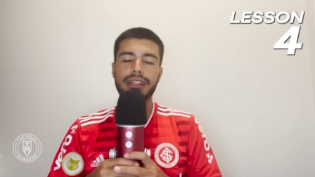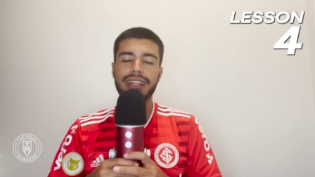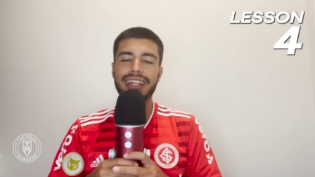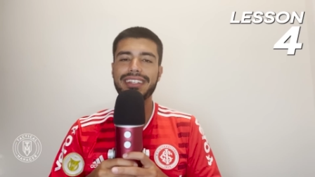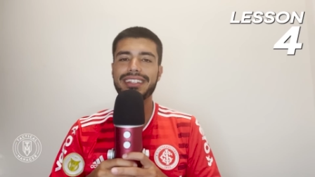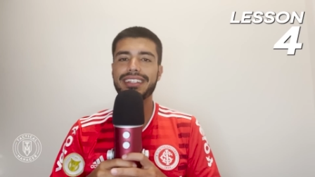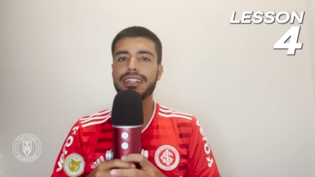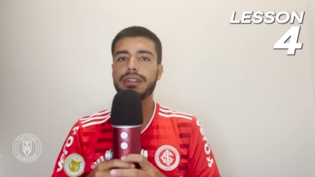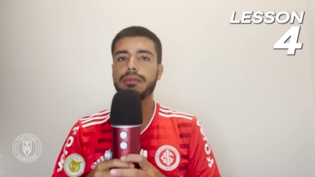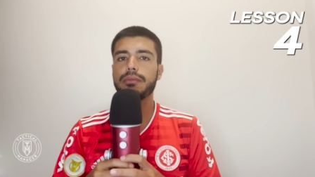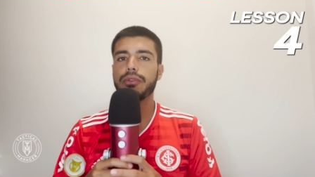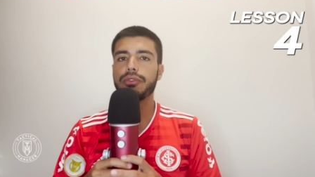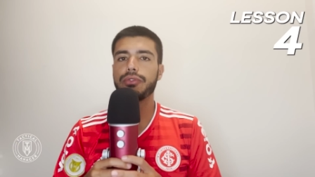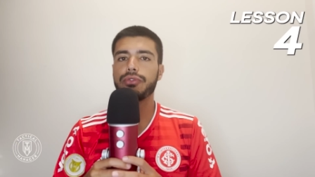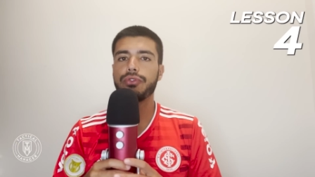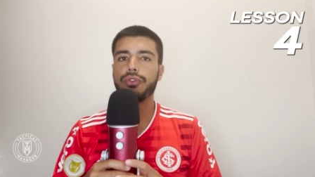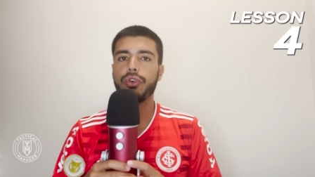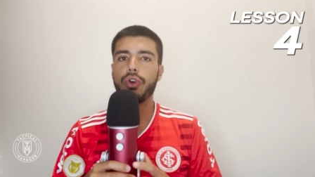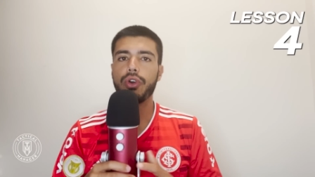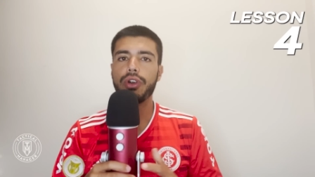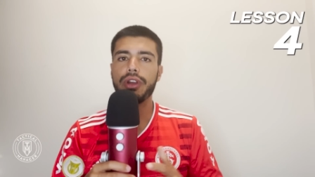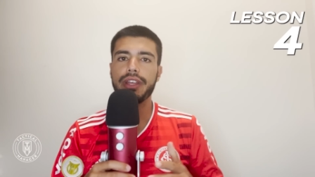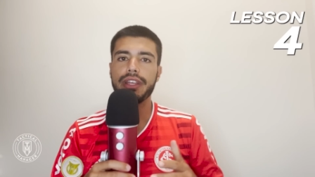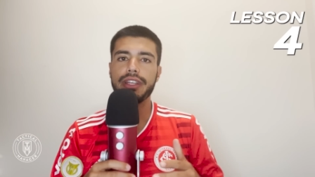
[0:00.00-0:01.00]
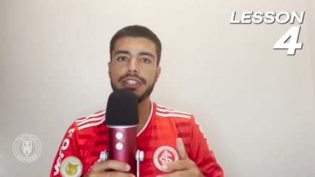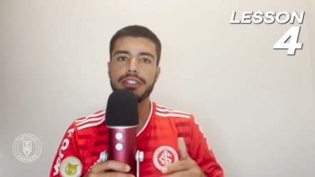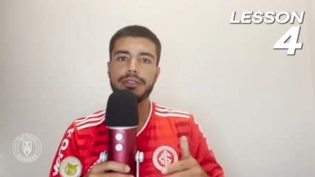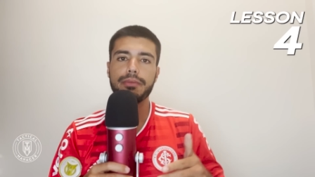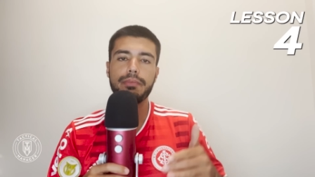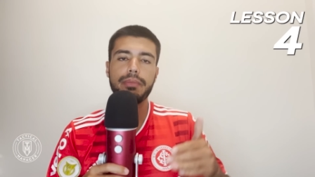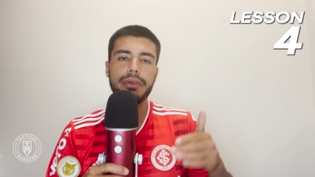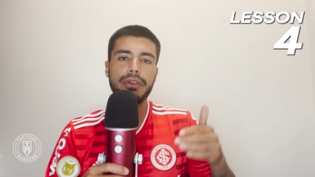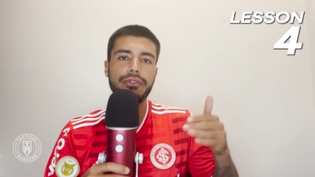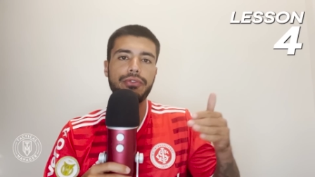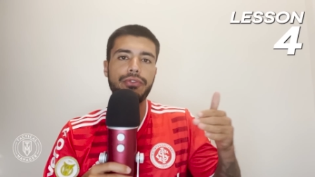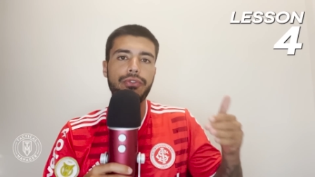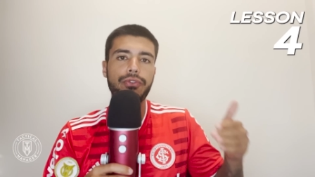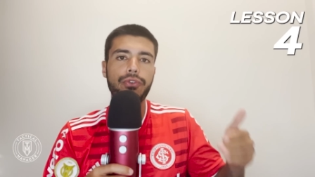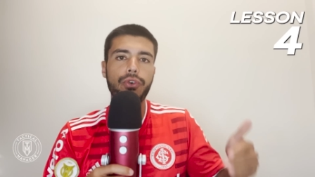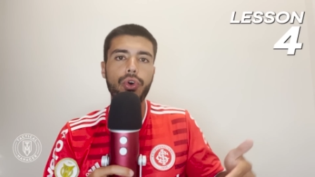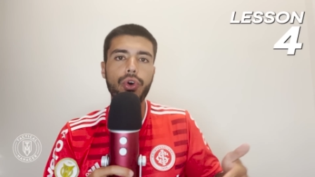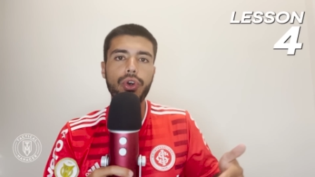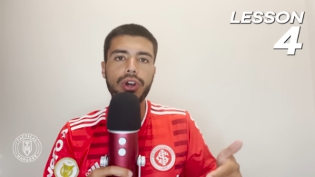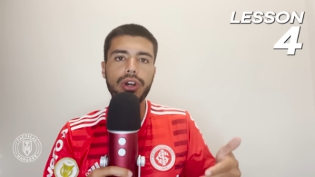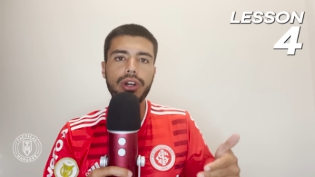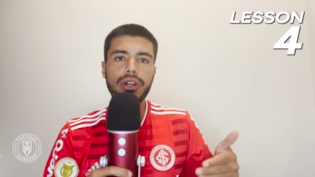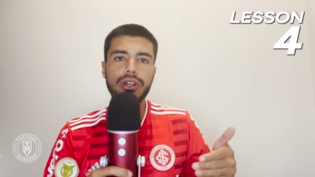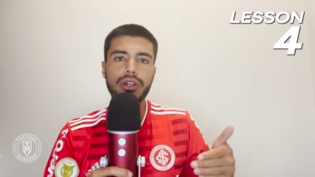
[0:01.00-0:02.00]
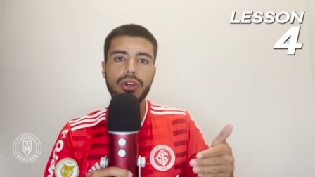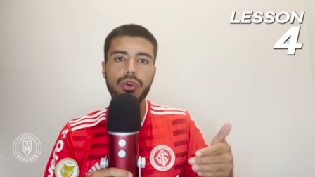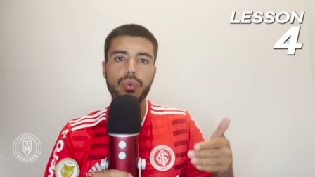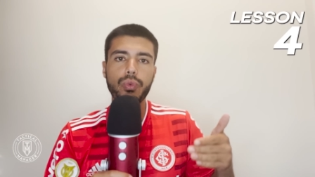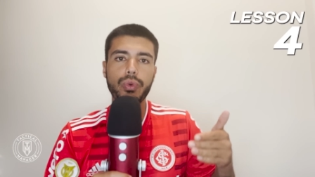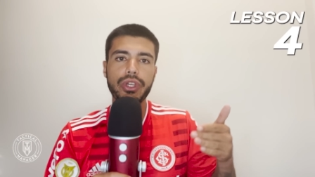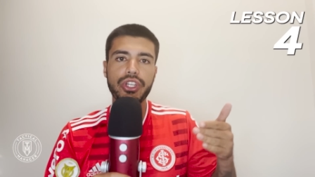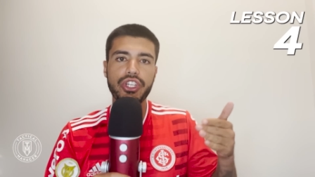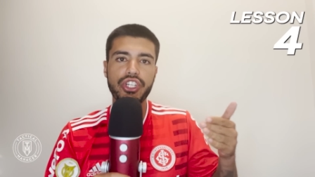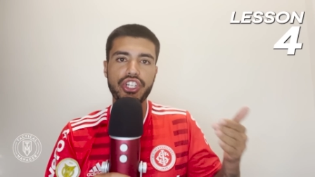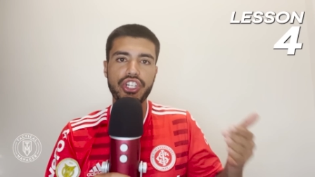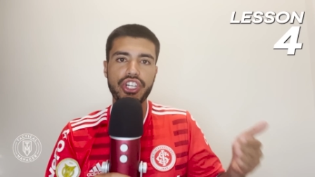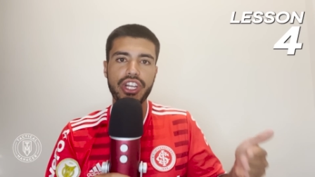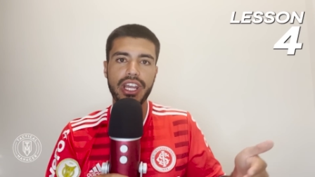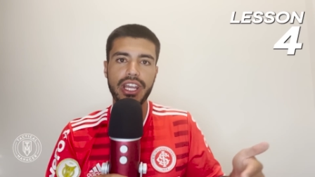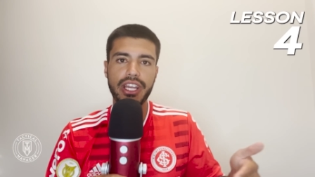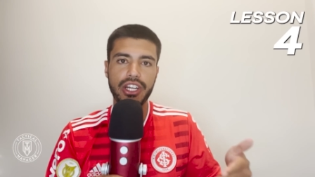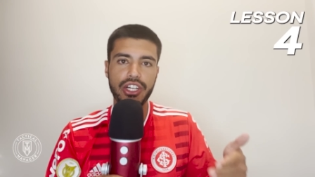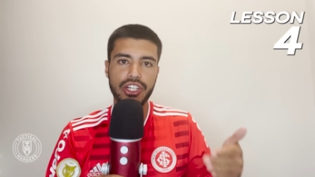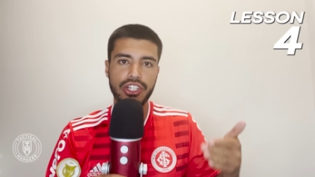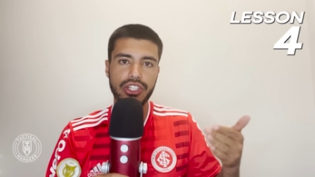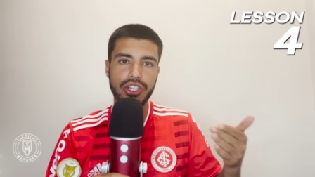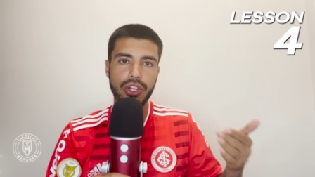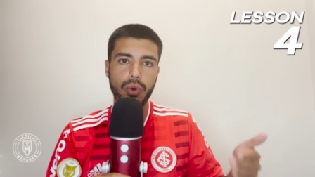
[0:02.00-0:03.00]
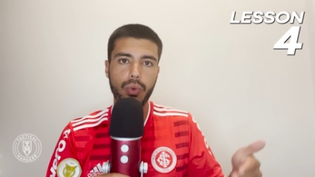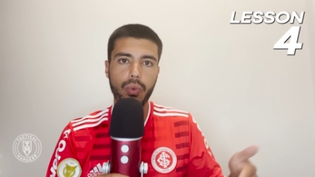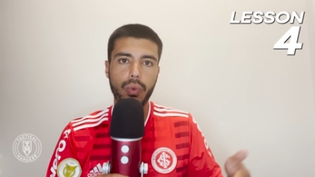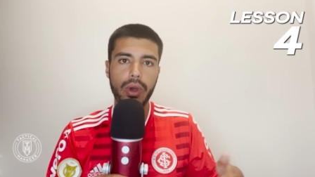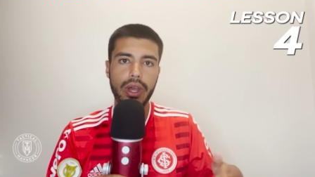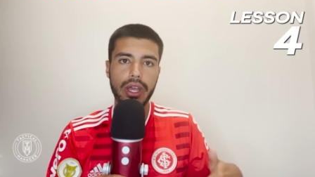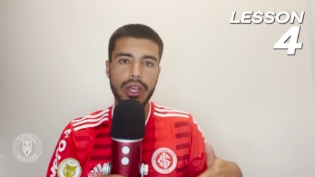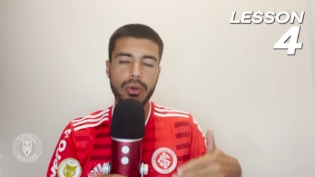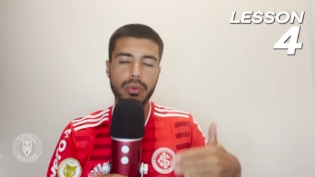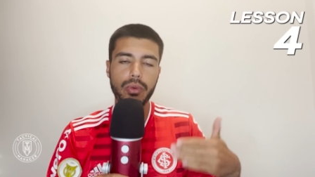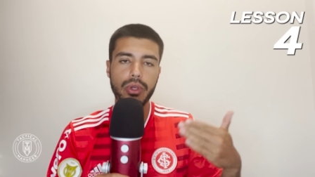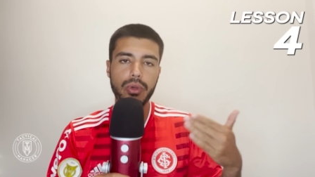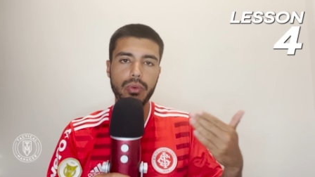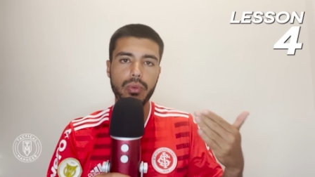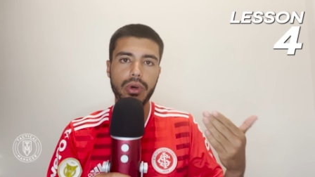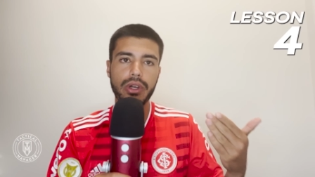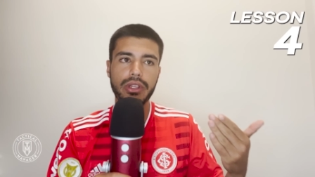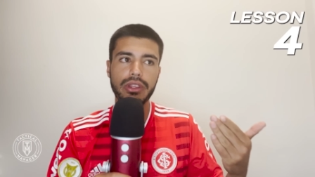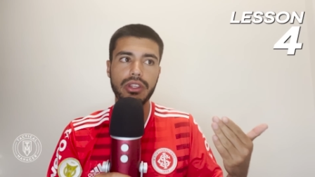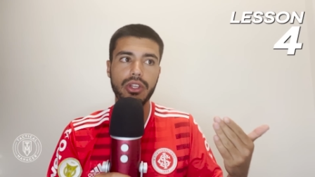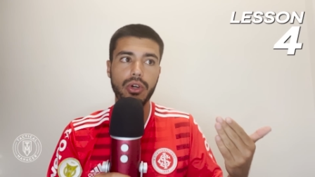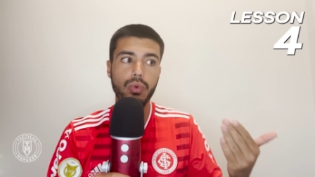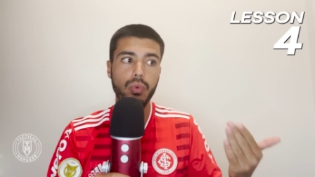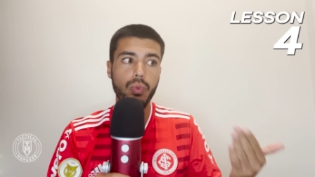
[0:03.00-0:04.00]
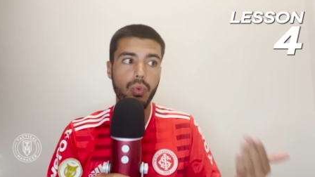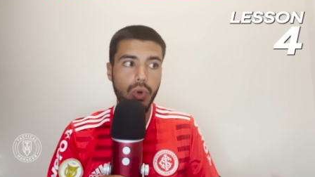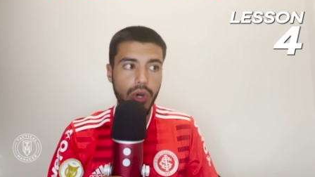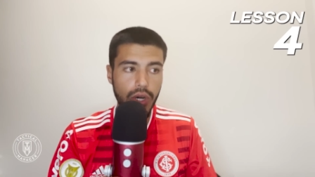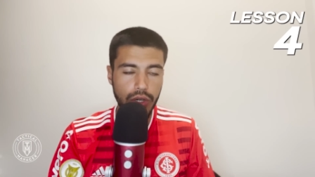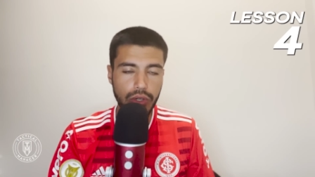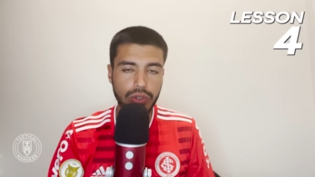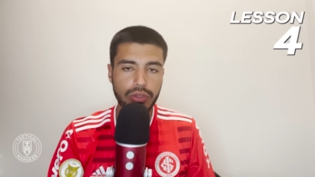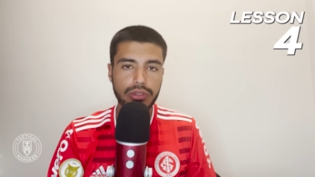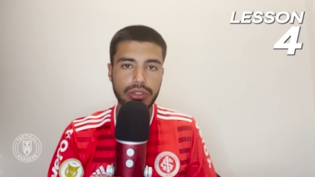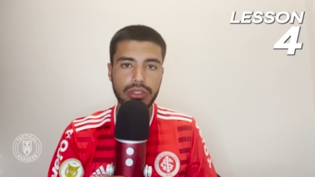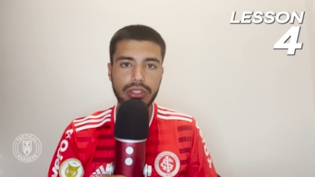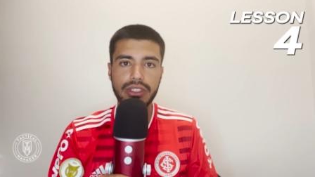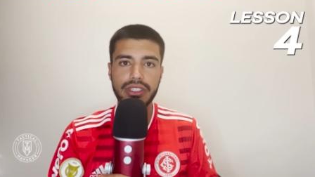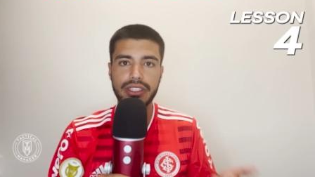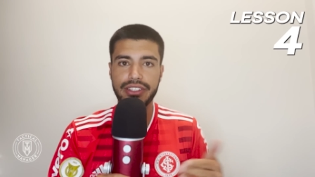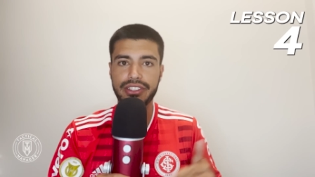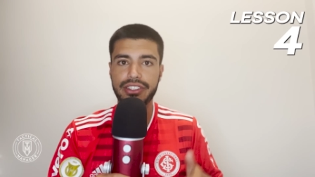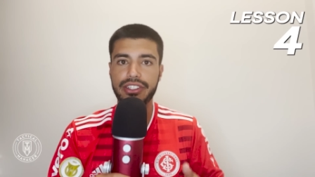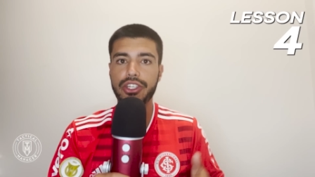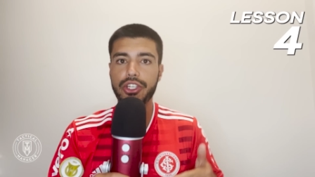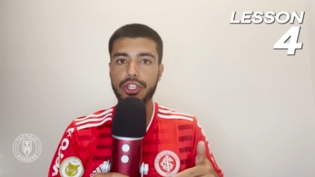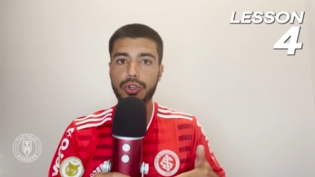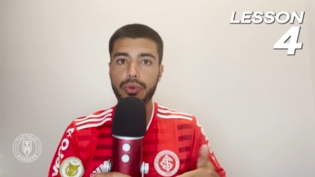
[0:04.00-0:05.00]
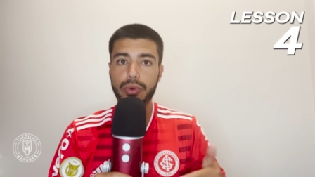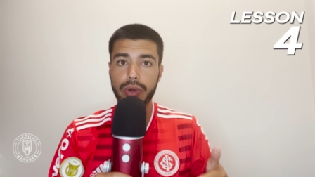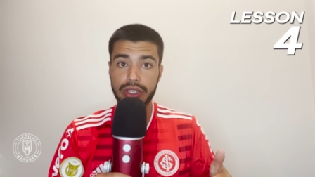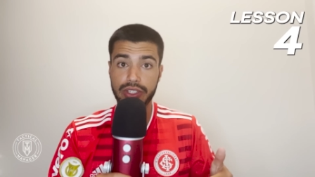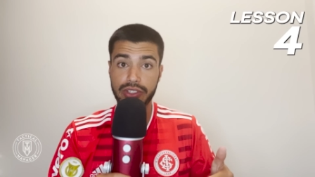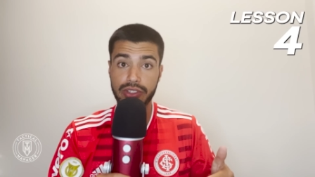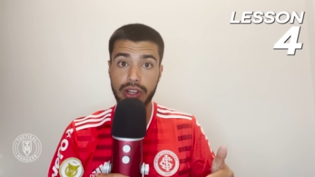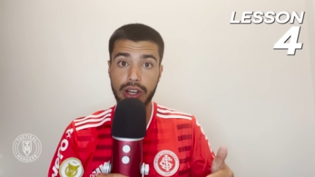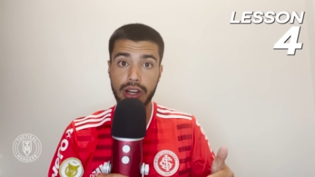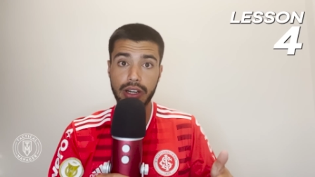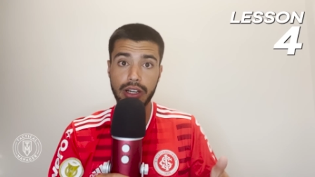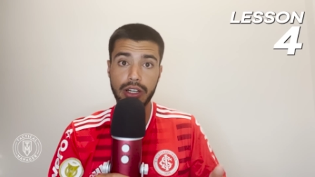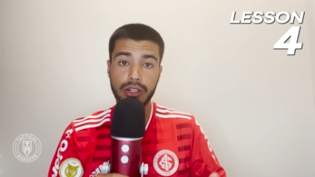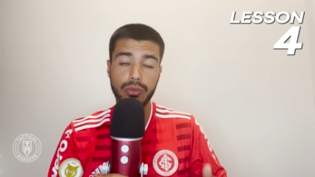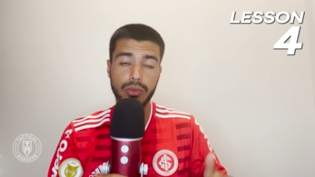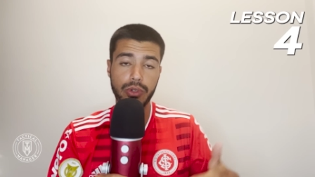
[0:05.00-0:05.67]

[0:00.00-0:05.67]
Lesson number four is before we change the way we want the world to see US soccer,